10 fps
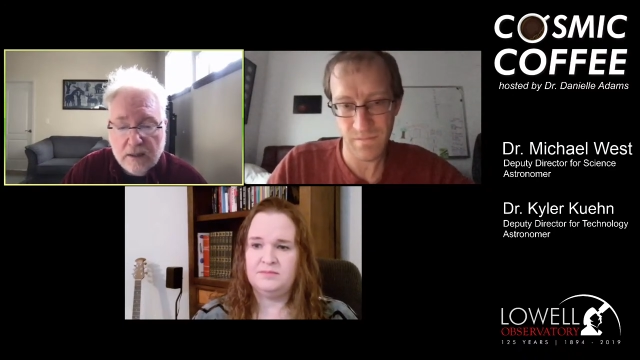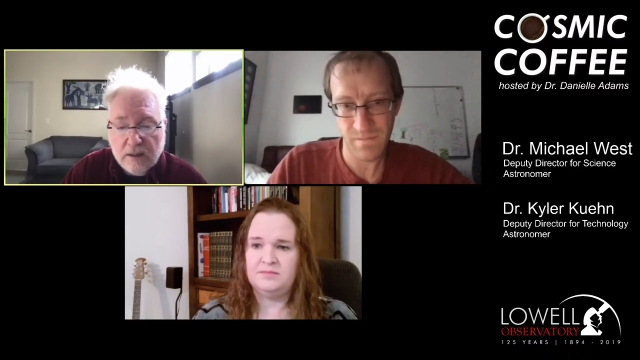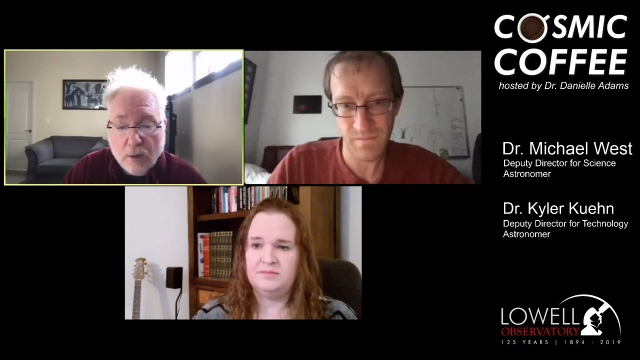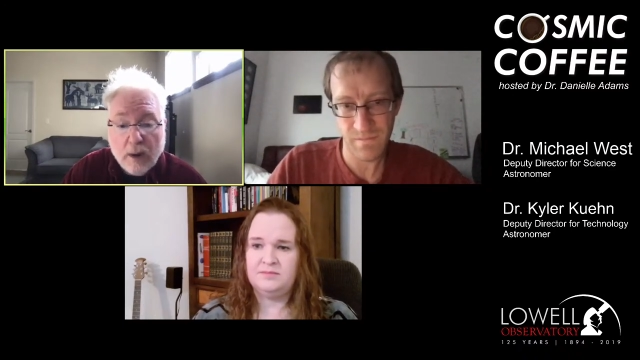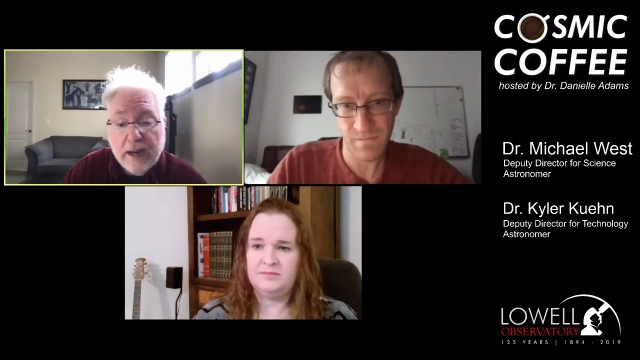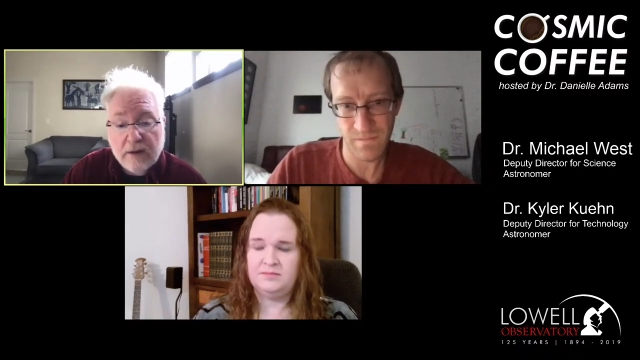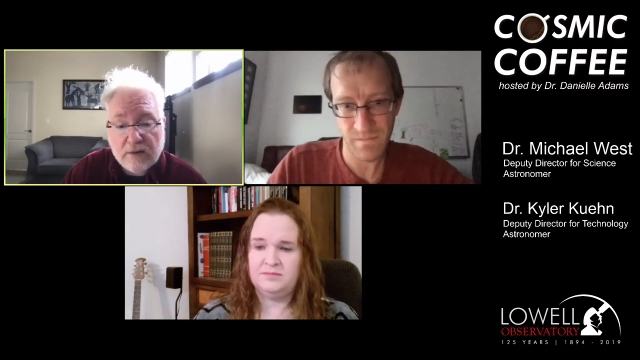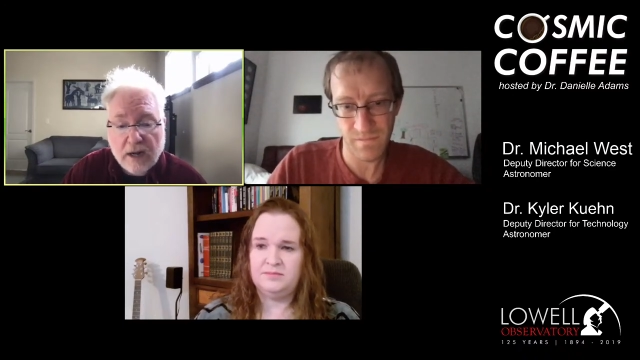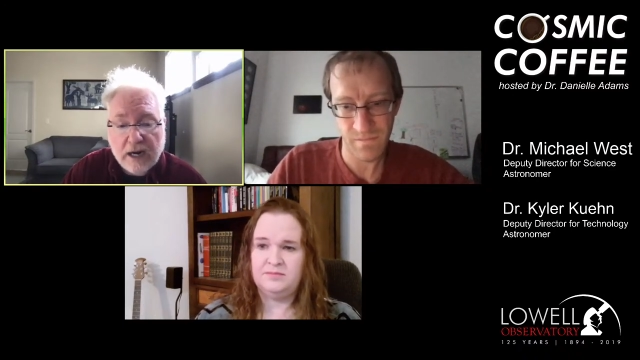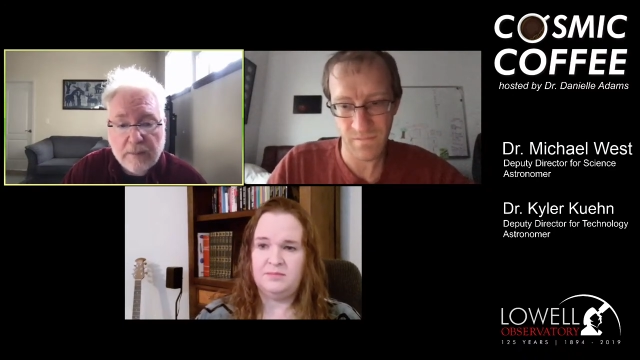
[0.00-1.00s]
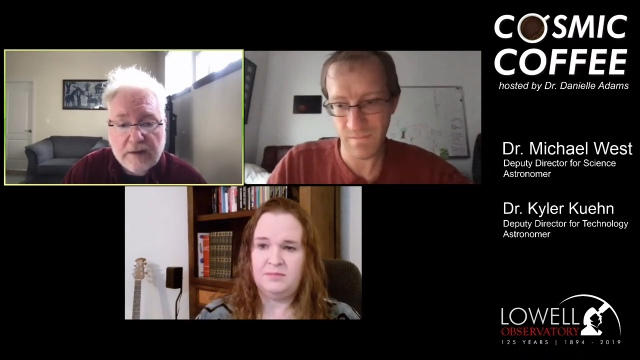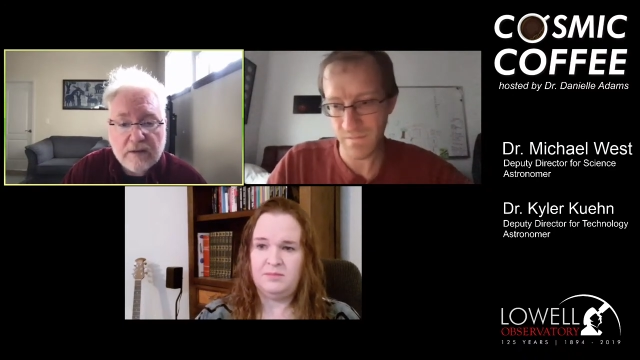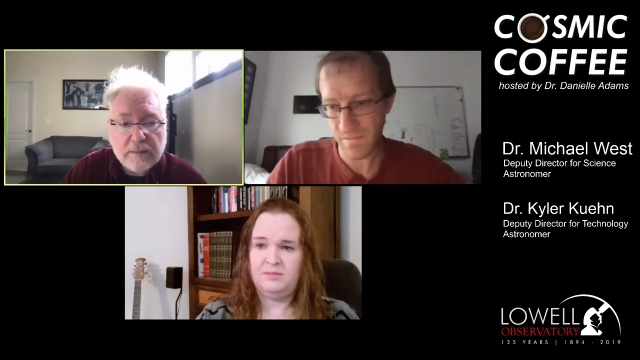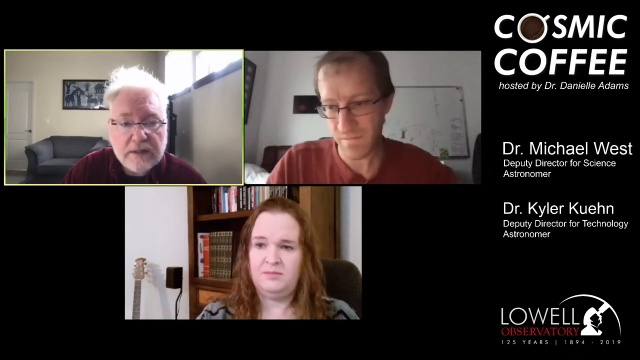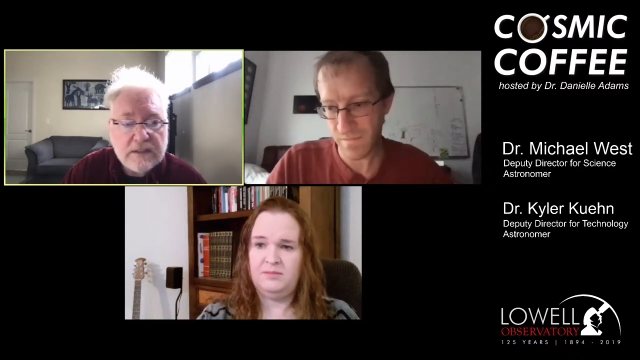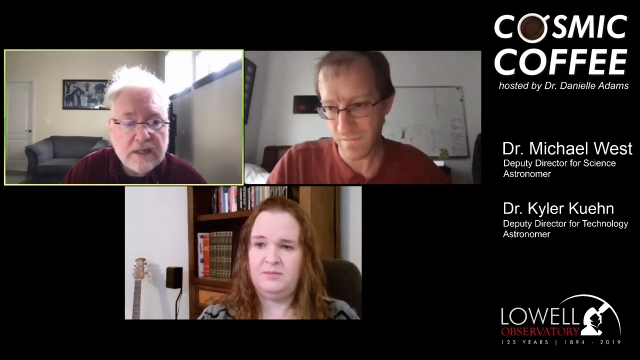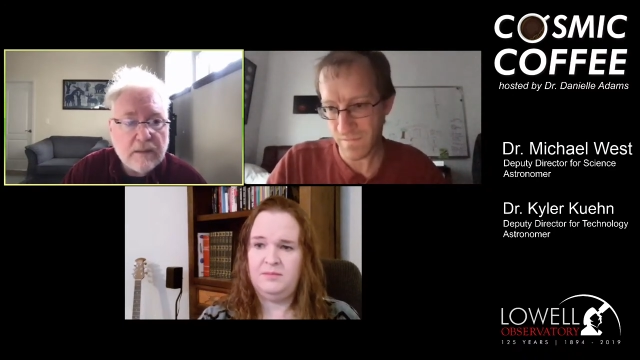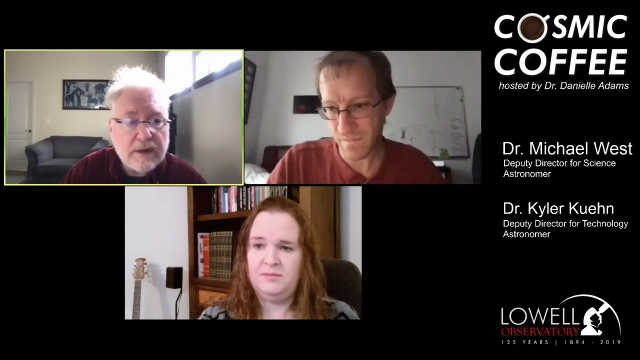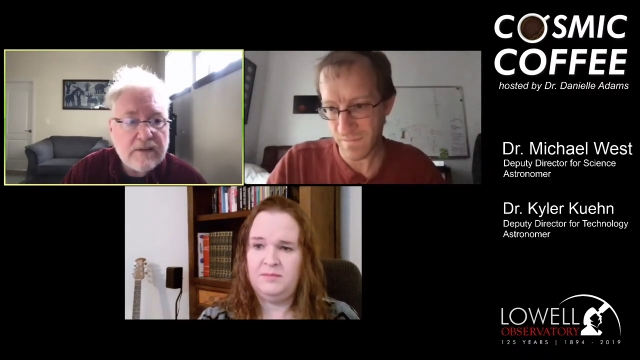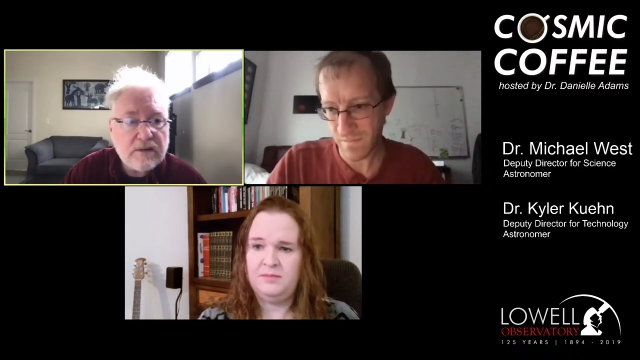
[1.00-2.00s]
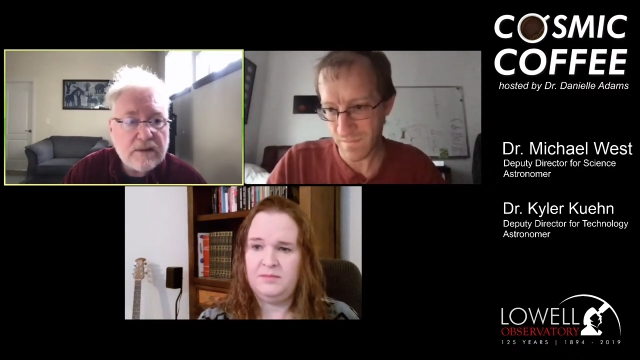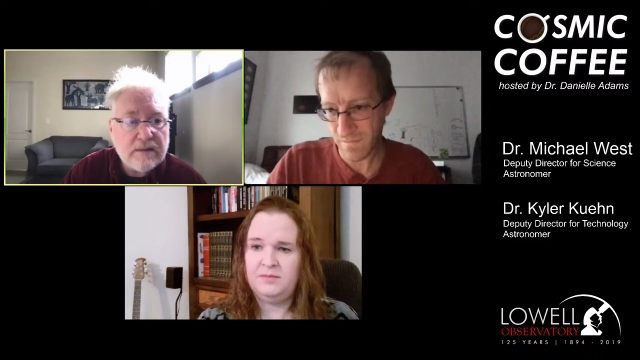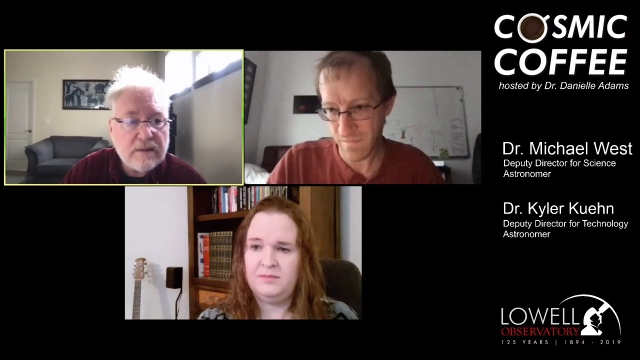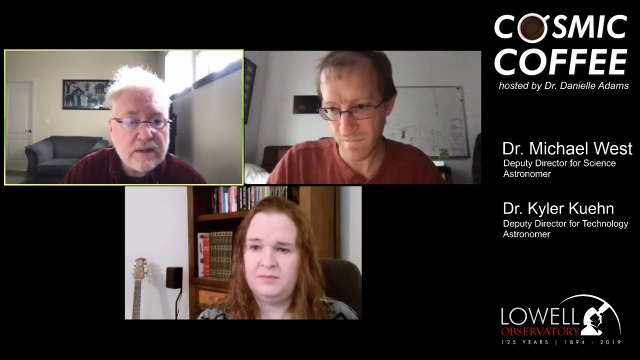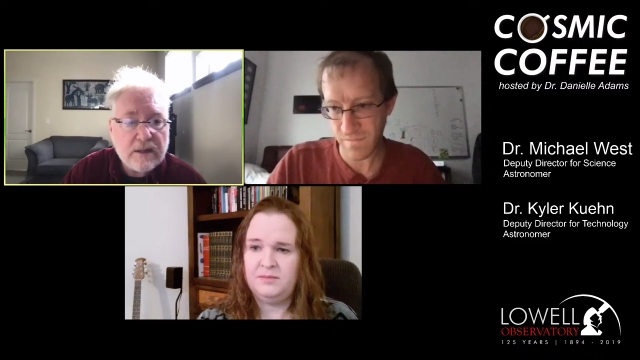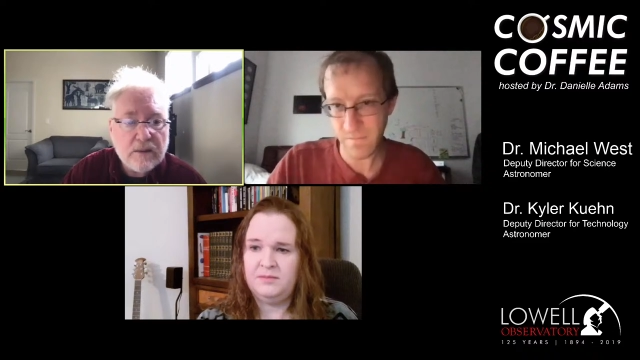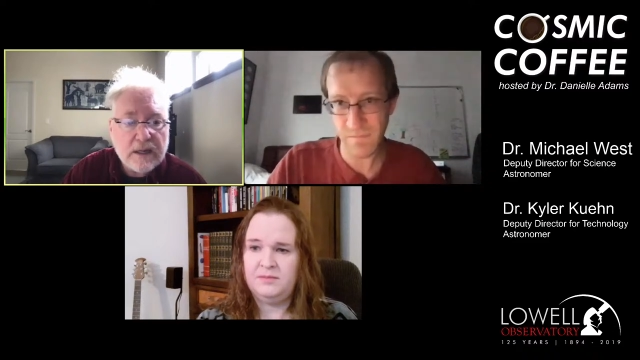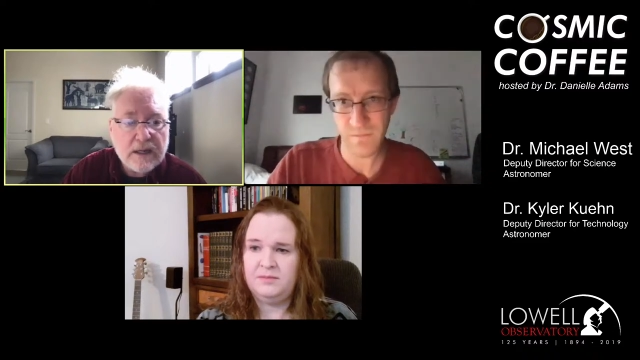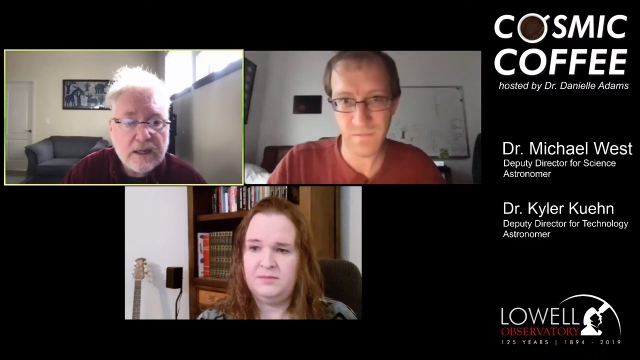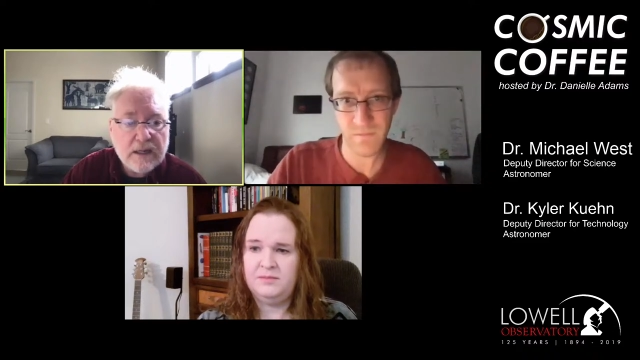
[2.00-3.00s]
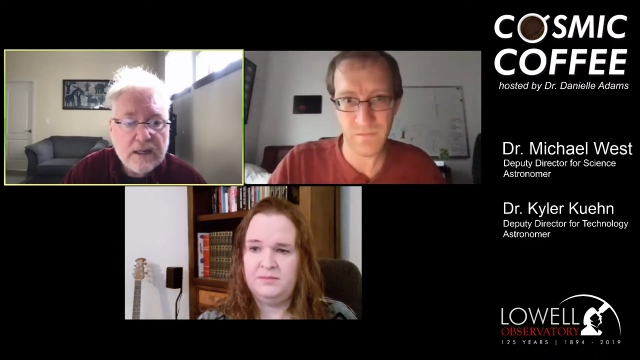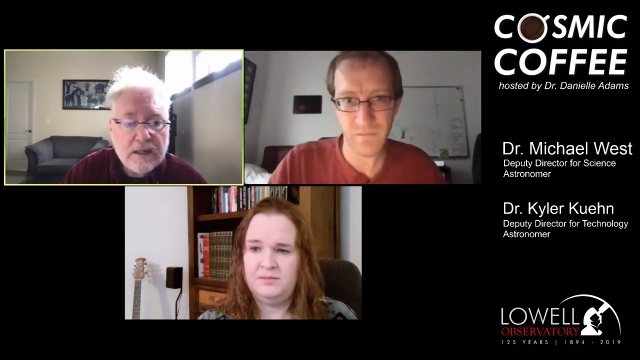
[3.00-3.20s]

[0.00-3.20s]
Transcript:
Speaker 1: Hawaiian astronomy. So let me share my screen really quick.